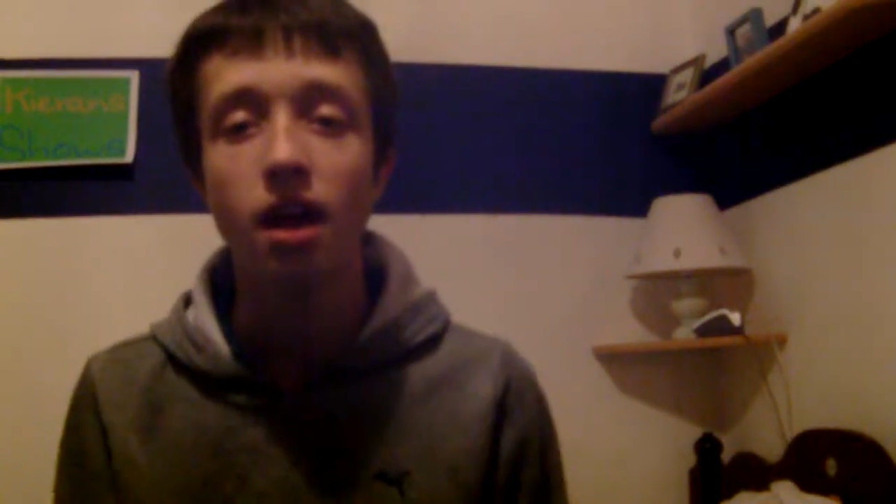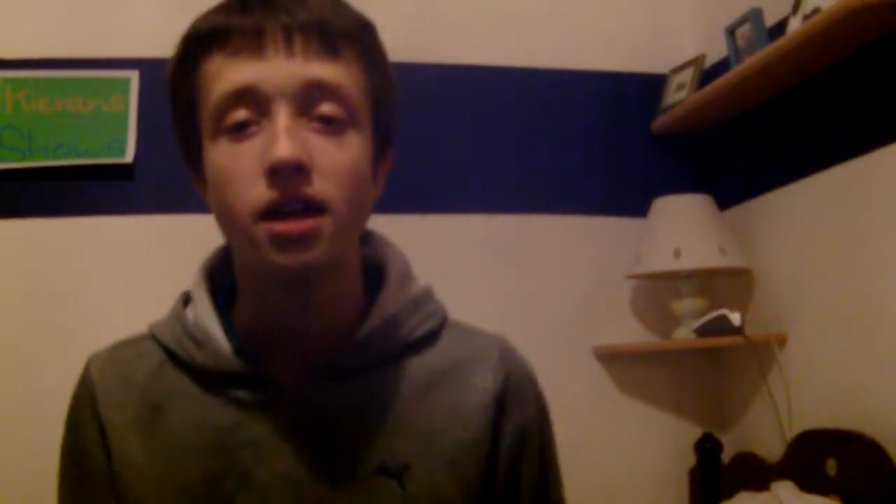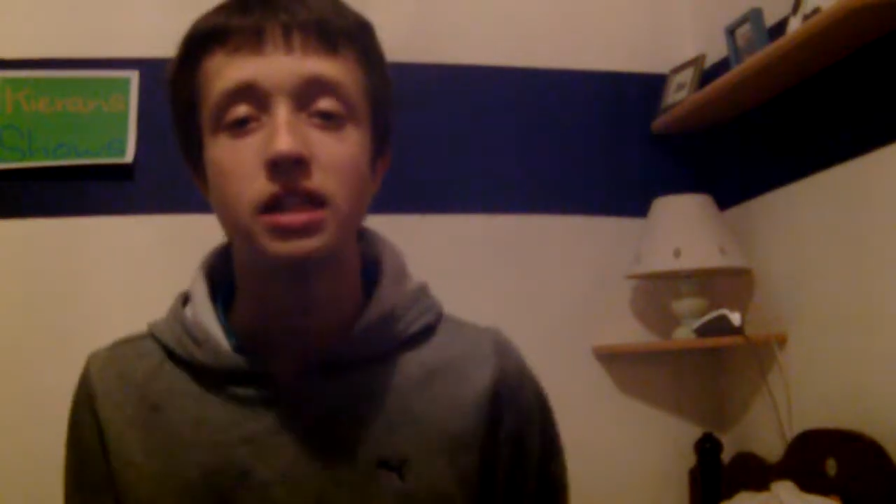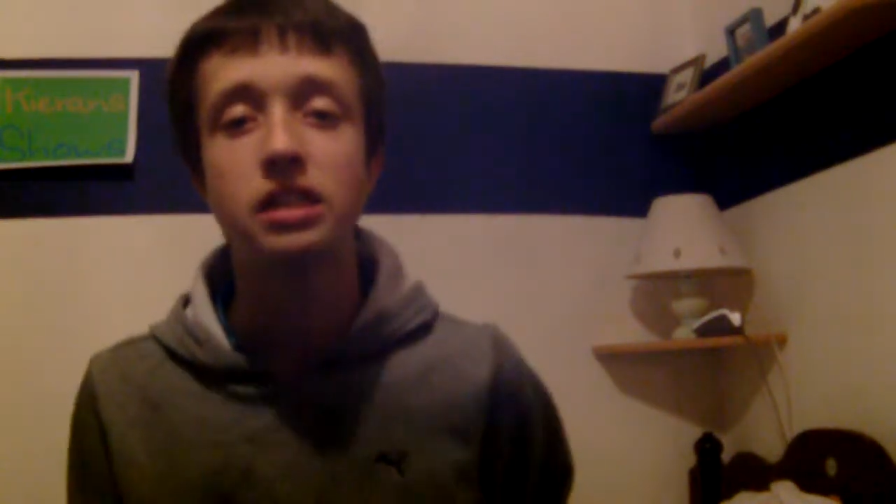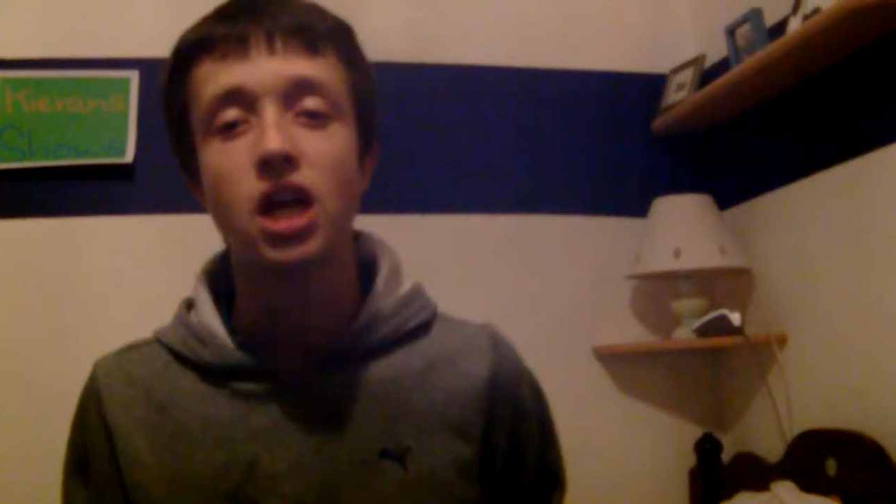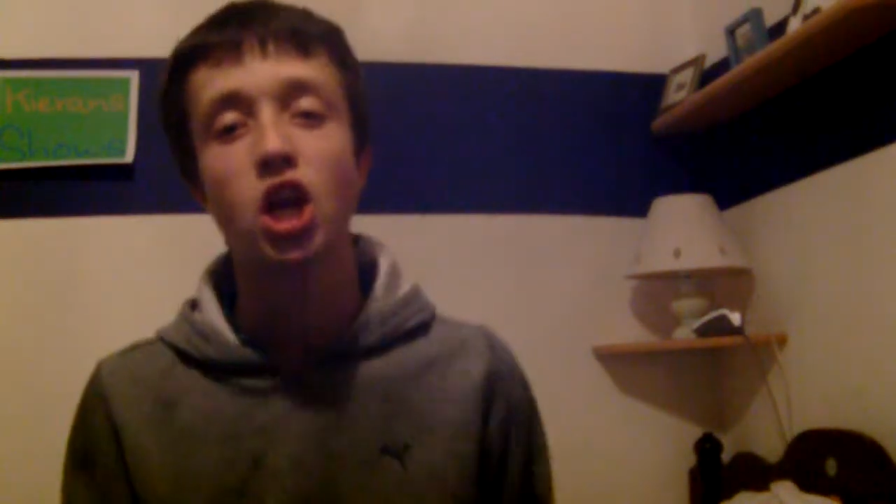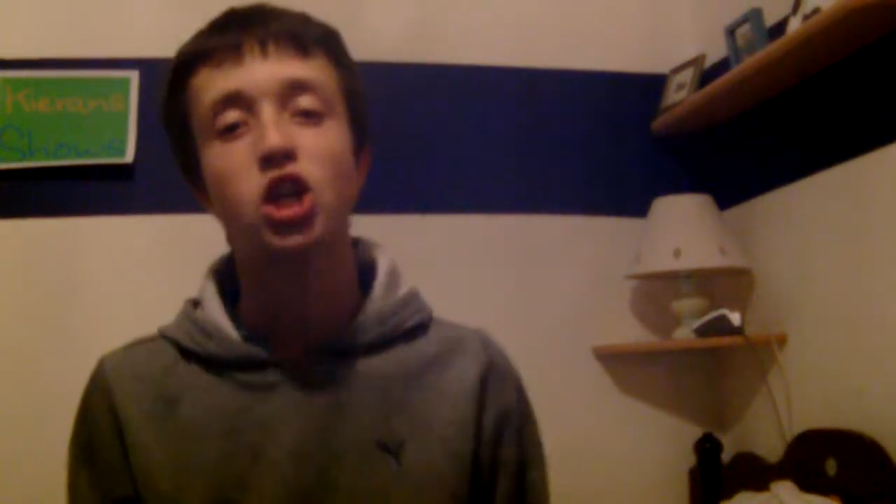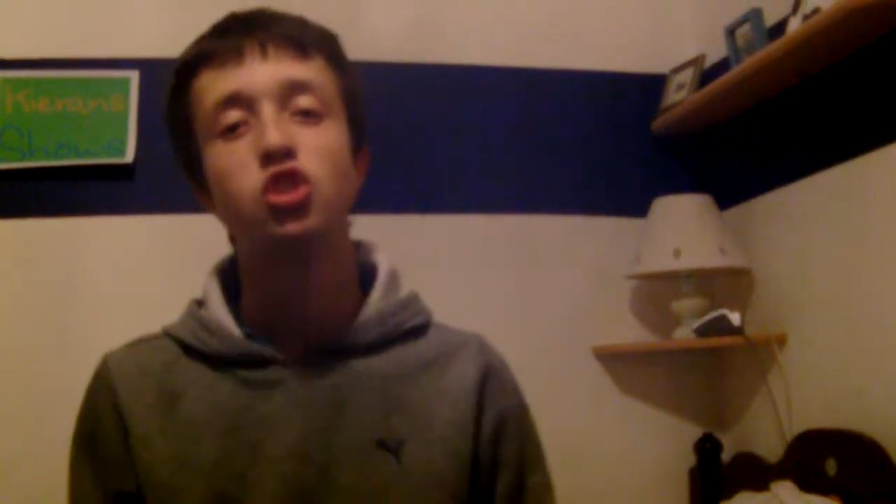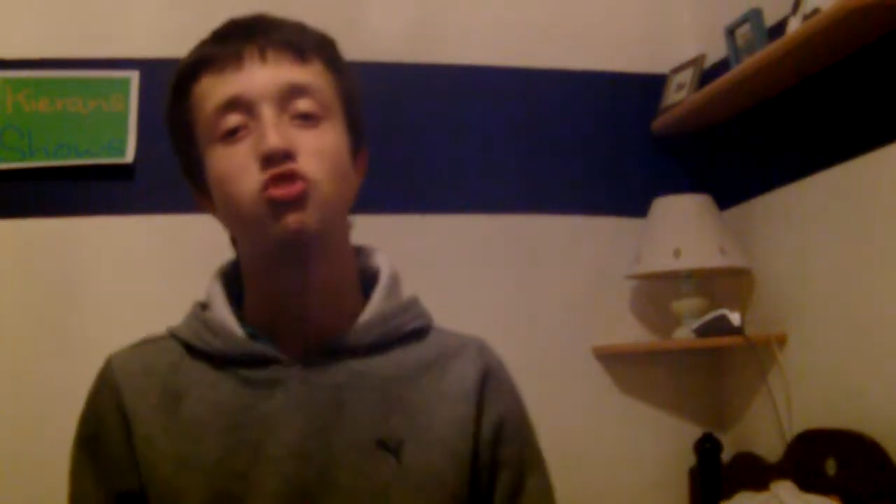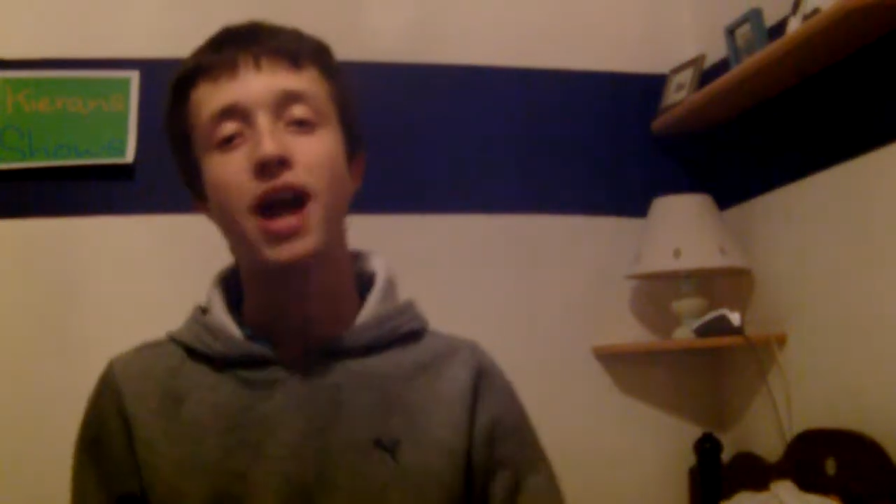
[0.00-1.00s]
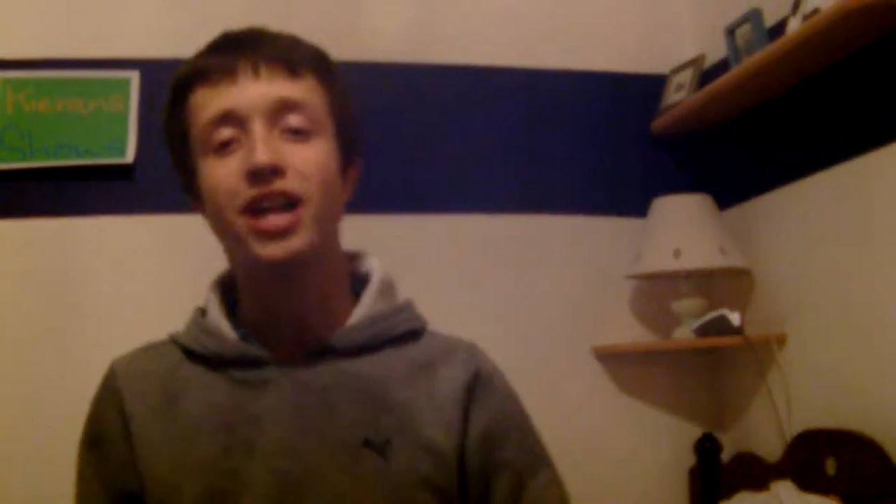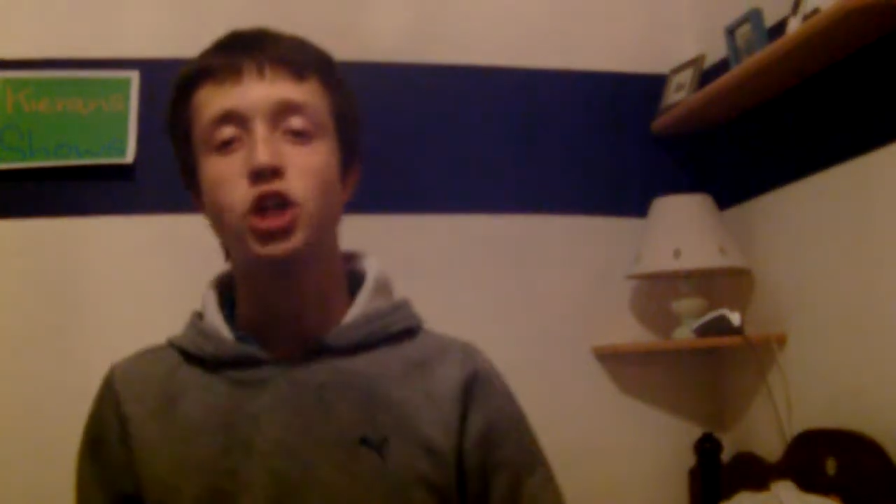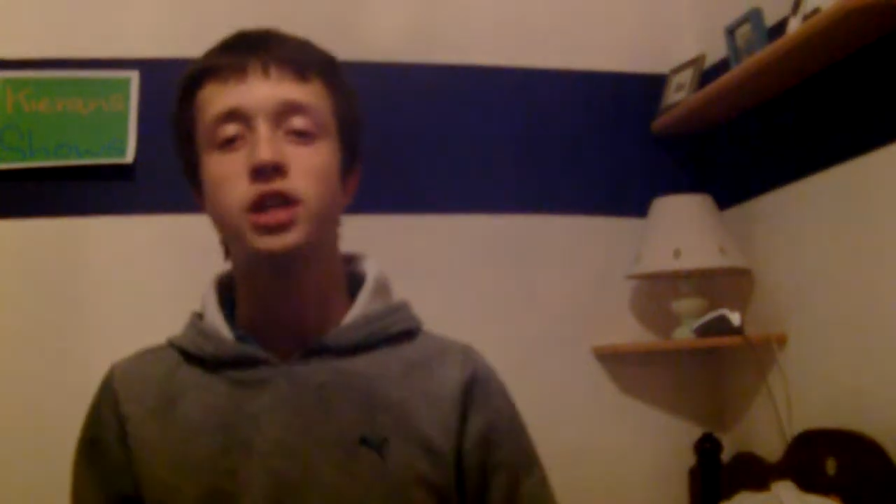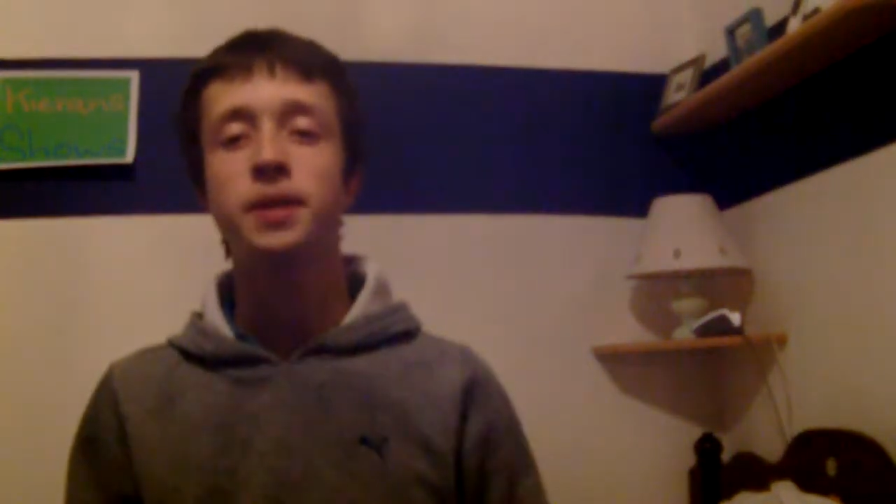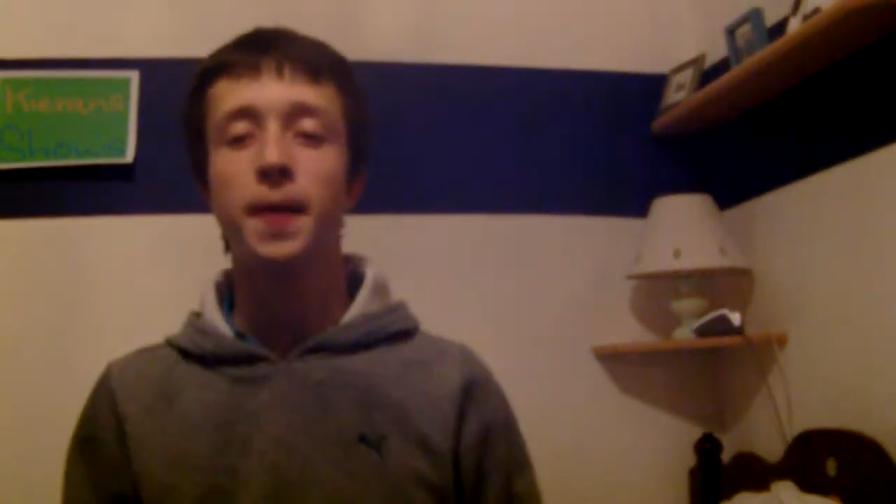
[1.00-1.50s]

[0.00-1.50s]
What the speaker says: It's a contraction.